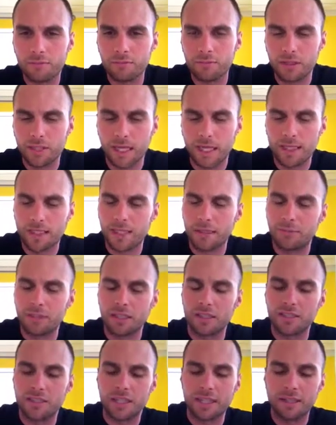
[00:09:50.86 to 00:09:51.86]
9 times
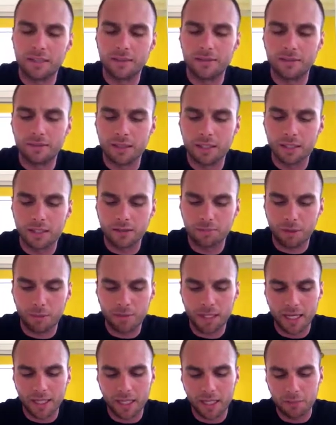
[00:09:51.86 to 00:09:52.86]
out of 10, it's
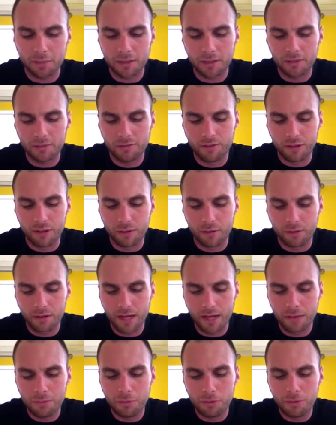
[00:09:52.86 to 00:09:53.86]
probably not going to be very
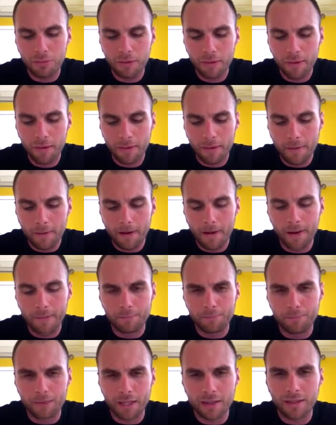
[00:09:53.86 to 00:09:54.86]
reliable.
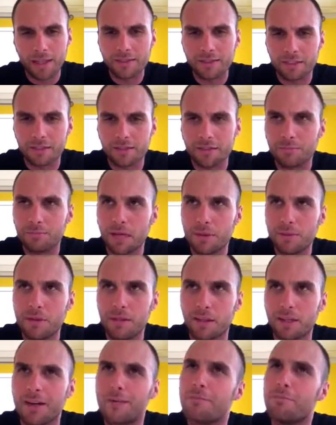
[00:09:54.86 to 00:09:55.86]
Unless it's maybe
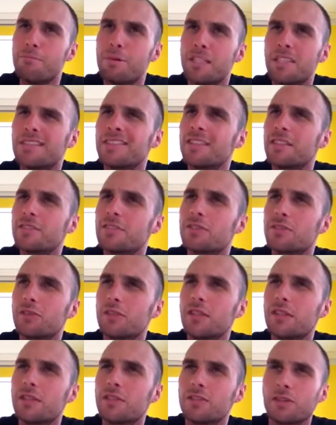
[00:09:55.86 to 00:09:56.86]
like a business
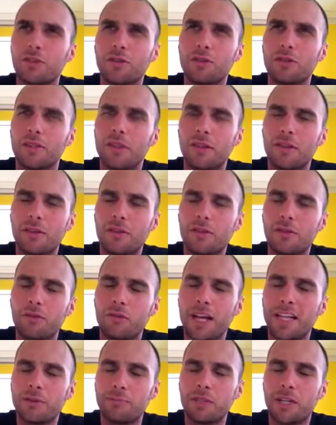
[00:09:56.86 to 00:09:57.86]
Twitter. So
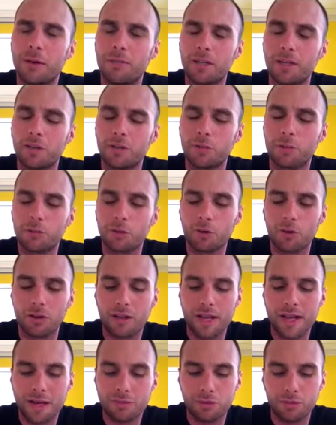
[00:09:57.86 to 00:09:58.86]
that's becoming a little bit more
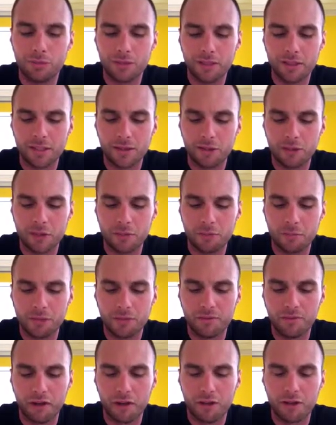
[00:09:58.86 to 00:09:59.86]
reliable, but you have to
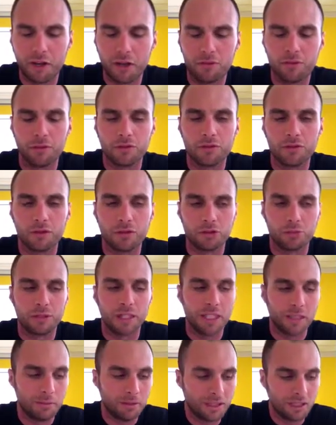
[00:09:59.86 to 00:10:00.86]
be very careful of social
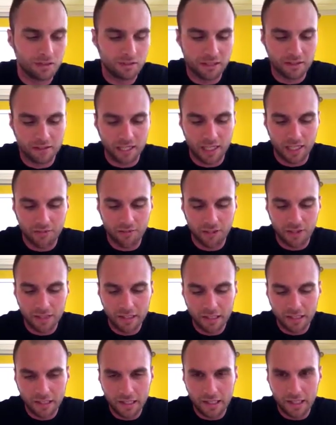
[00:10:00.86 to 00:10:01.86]
media because that's kind of
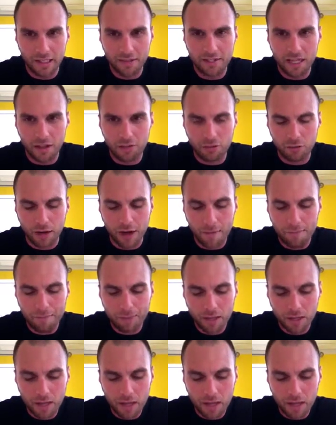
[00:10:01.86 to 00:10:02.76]
a death trap.